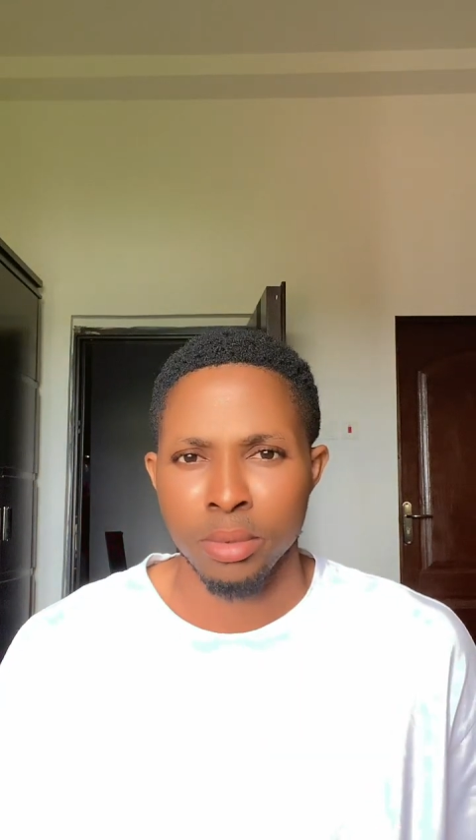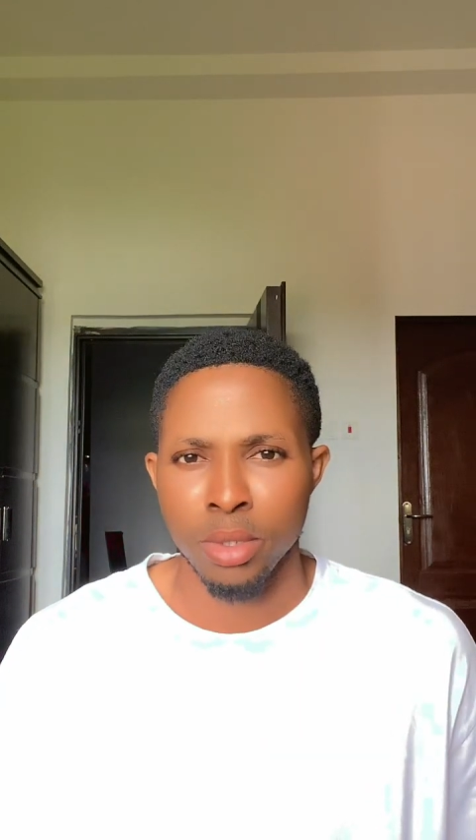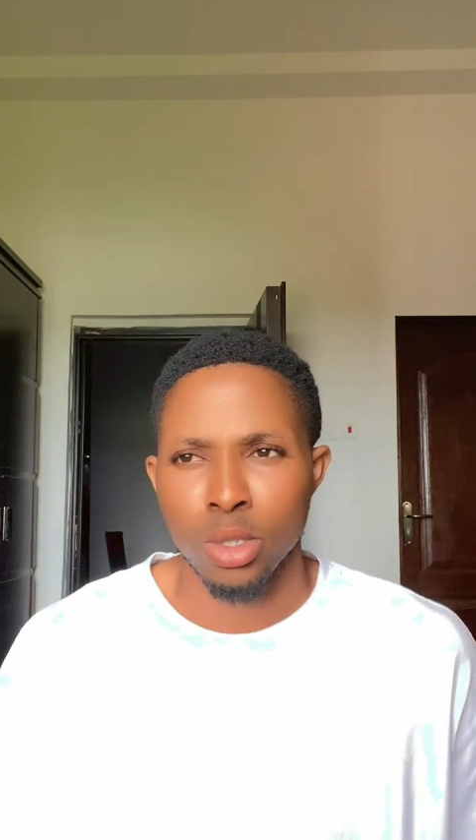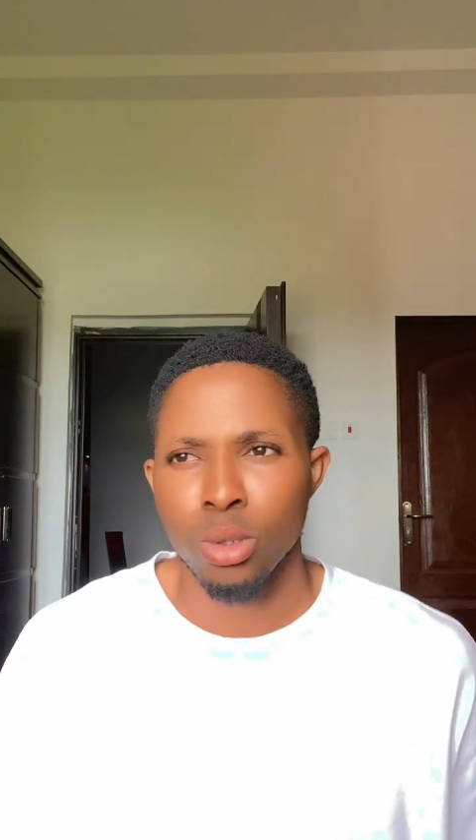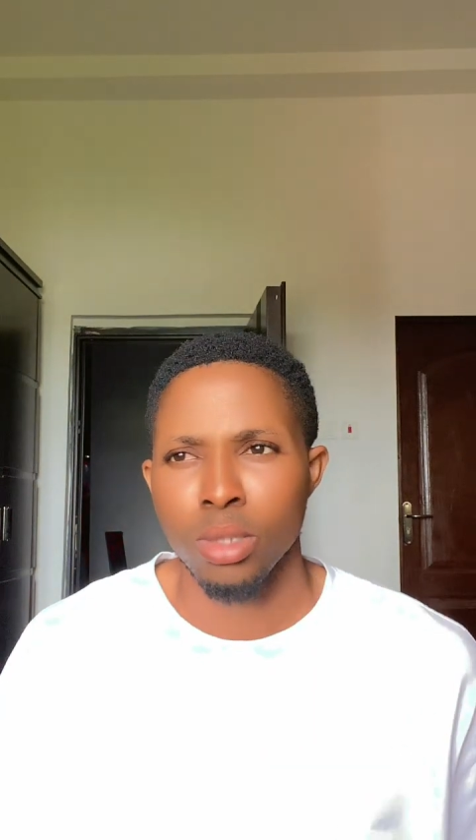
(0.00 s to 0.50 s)

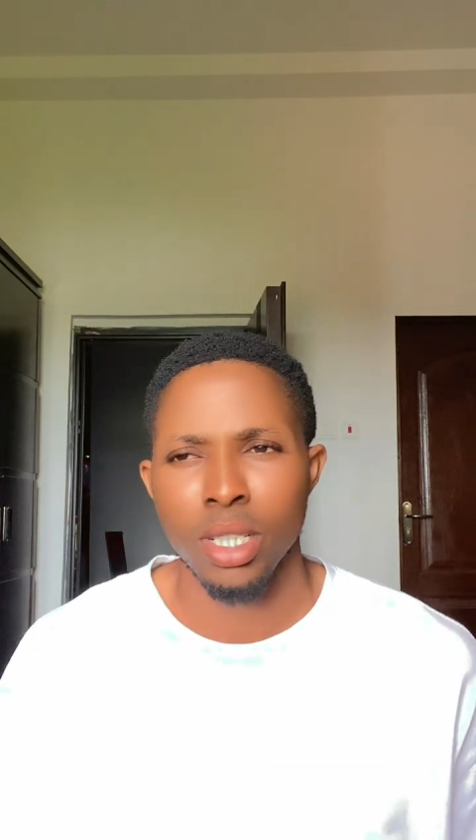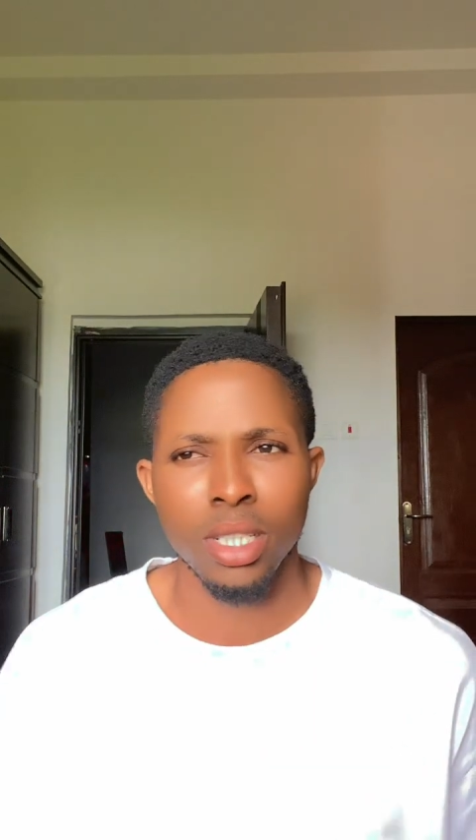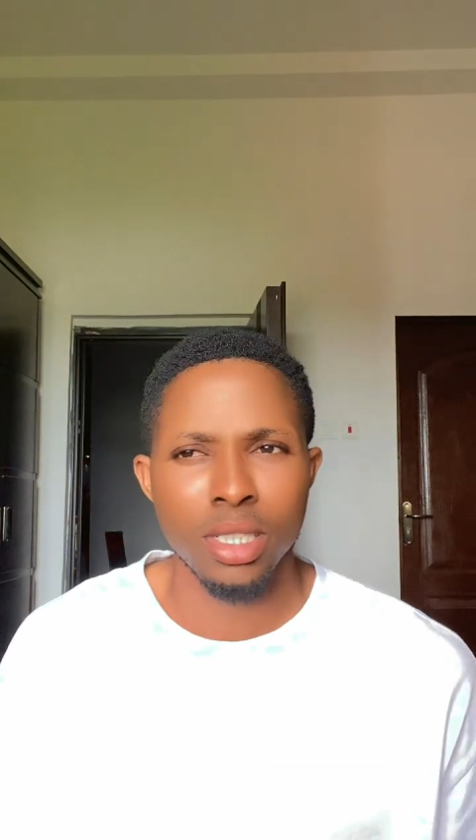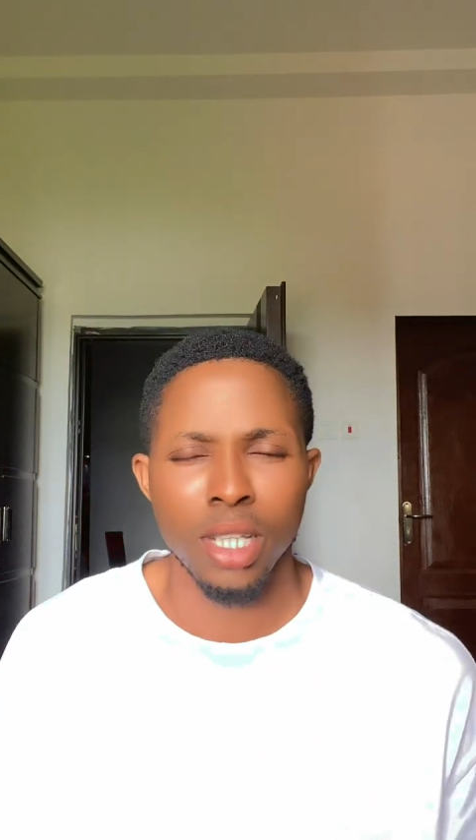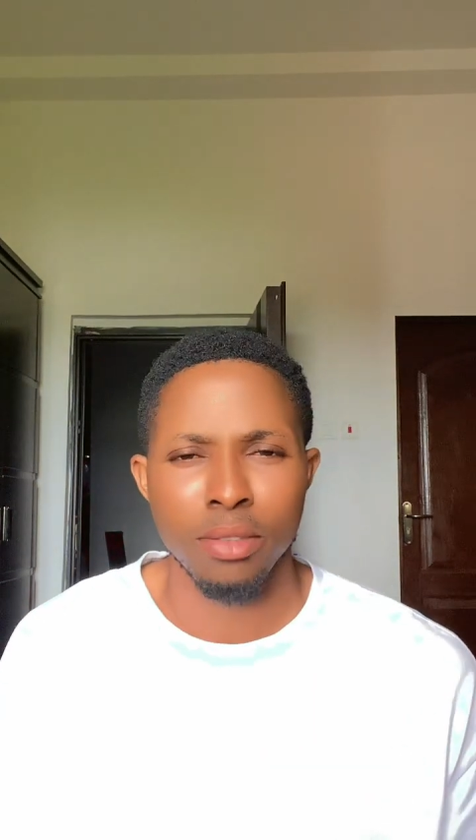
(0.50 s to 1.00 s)
So the
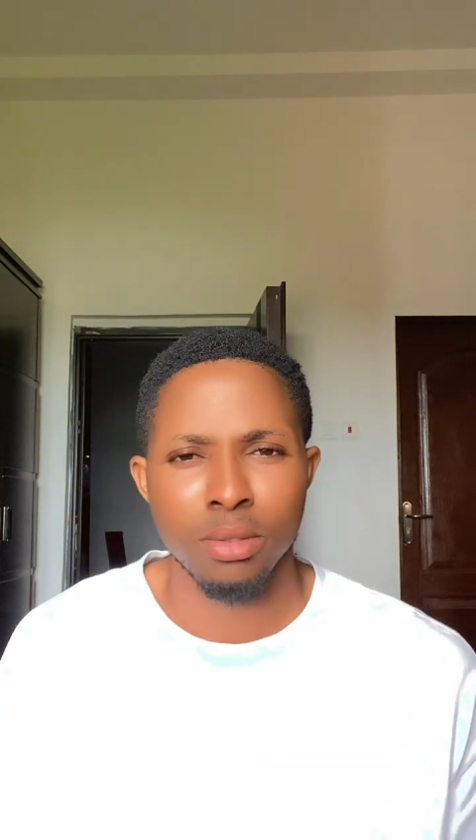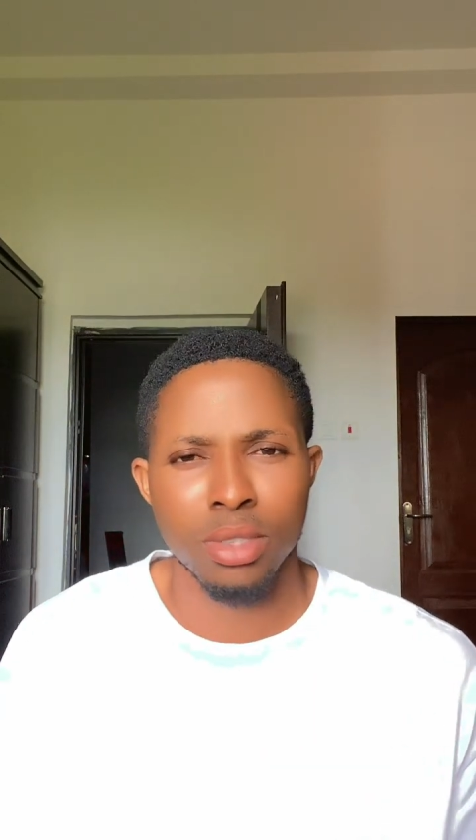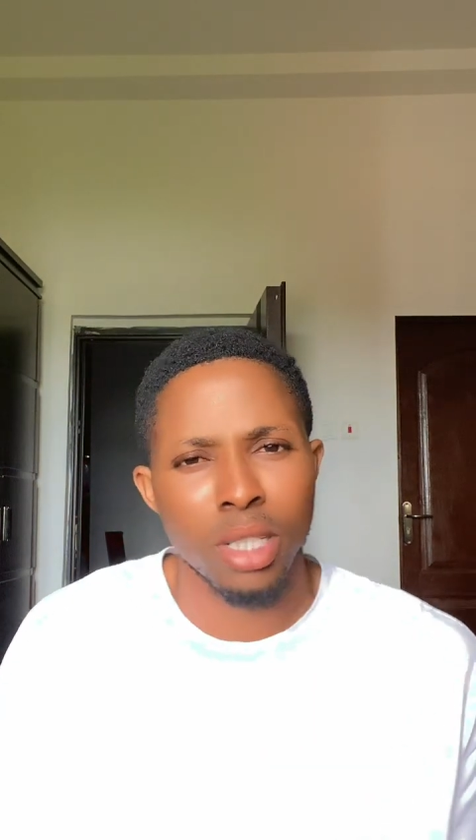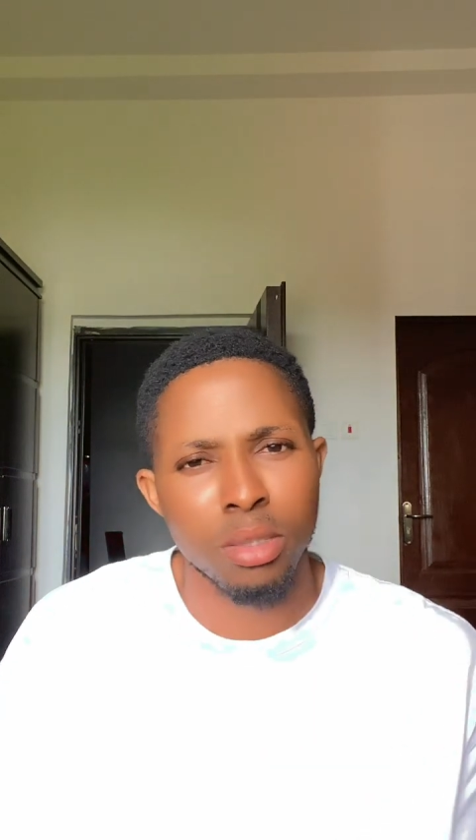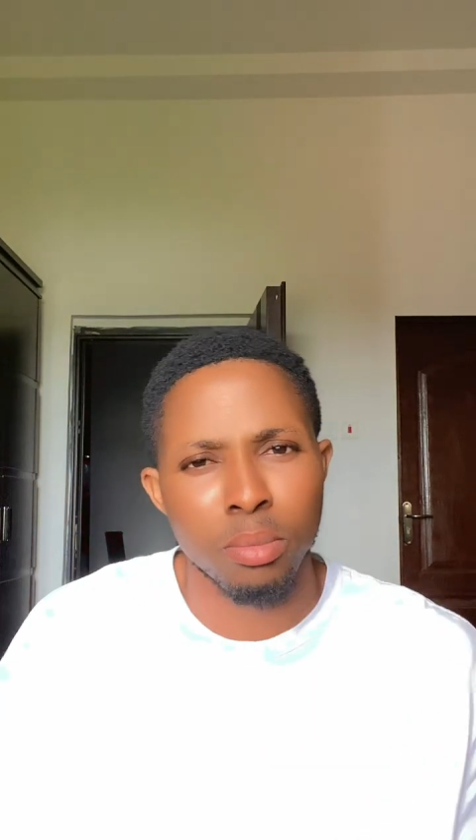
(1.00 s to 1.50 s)
kings have to start to